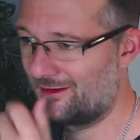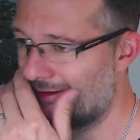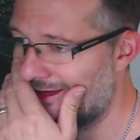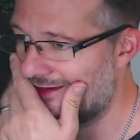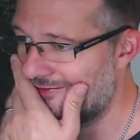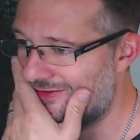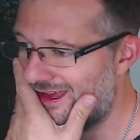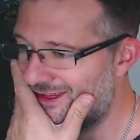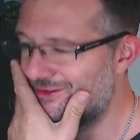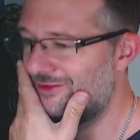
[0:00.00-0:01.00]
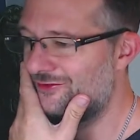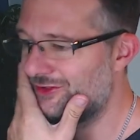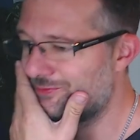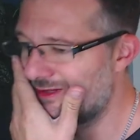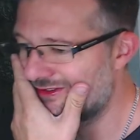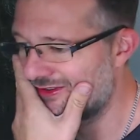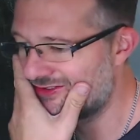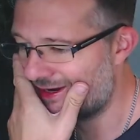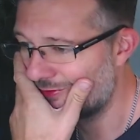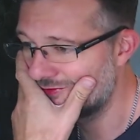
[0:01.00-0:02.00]
If it is, you've just missed the chat. We were
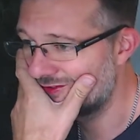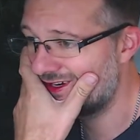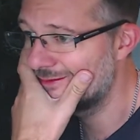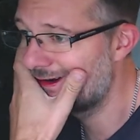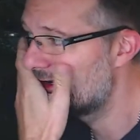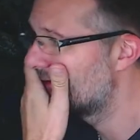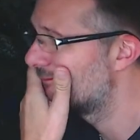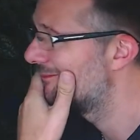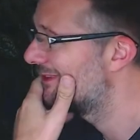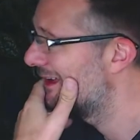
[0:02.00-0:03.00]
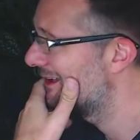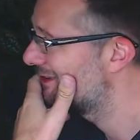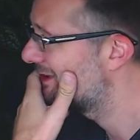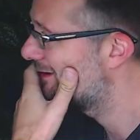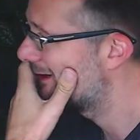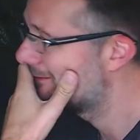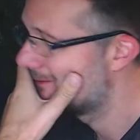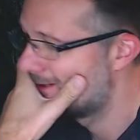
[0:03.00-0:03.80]
just chatting about that scenario.